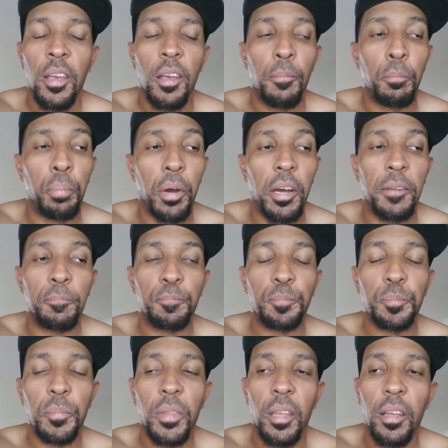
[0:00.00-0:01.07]
But
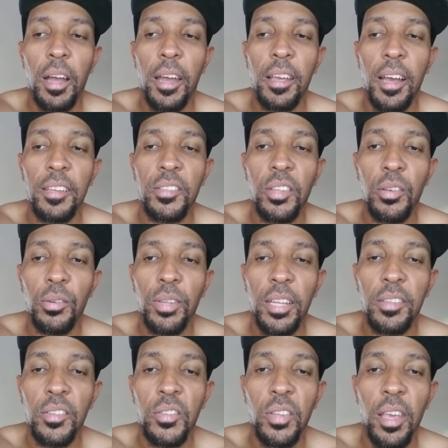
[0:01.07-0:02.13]
I say all that
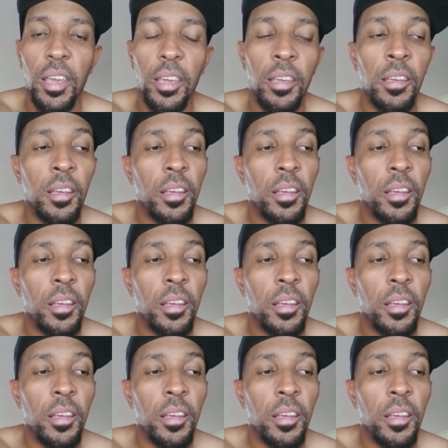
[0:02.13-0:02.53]
to say